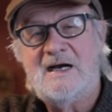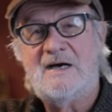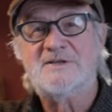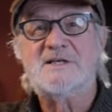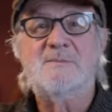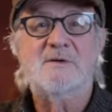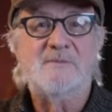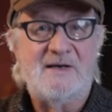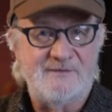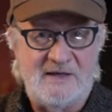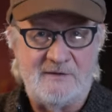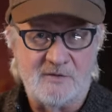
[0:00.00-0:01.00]
are some of my
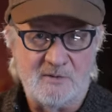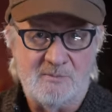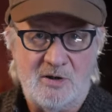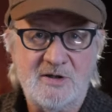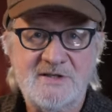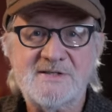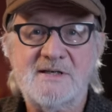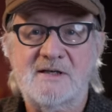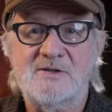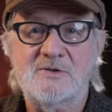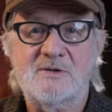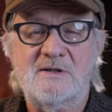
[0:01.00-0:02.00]
favorite books
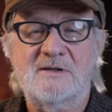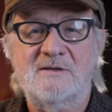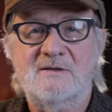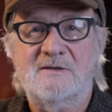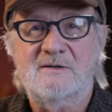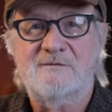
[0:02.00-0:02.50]
that you can